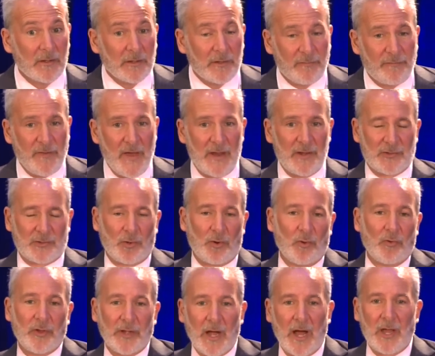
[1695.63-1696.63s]
The Fed is
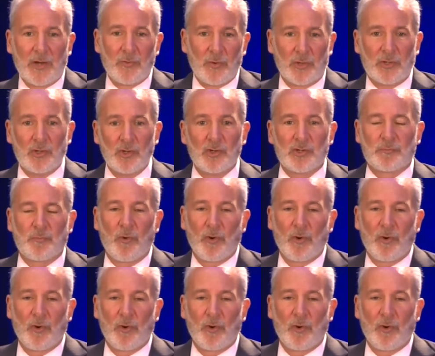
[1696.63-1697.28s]
holding on to a huge